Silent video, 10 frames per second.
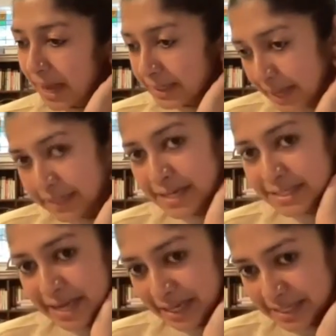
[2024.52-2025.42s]
And that has
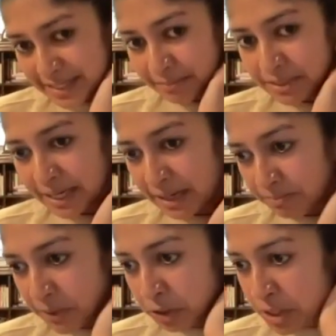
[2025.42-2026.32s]
taken some
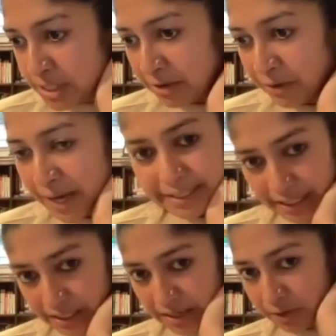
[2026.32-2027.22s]
time, because if I
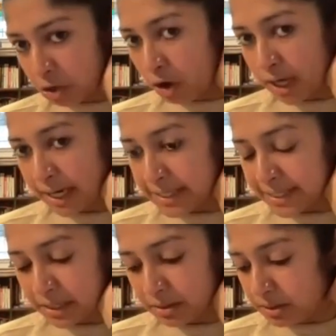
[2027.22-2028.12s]
did give a call and
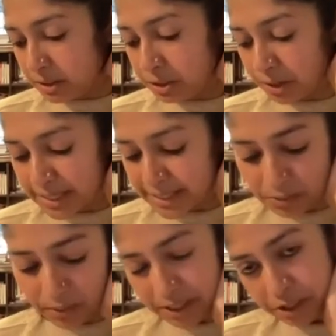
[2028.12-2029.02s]
said, you know, I
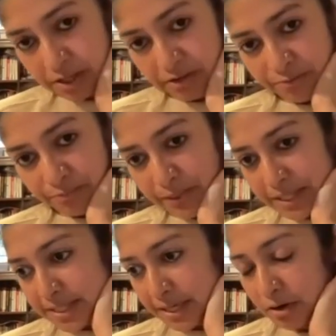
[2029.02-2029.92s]
said, why did you give
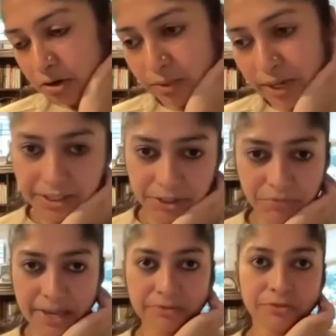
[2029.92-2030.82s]
pizza or why did
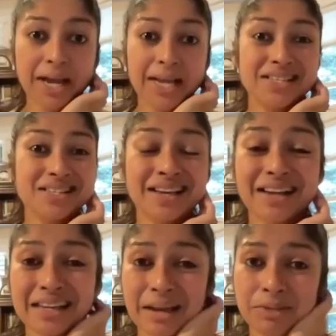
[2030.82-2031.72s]
you make fries? It's like
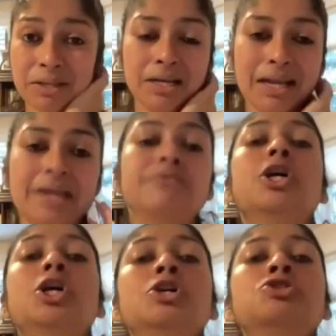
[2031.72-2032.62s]
I kept them alive.
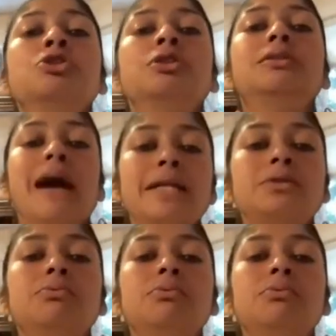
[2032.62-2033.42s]
So that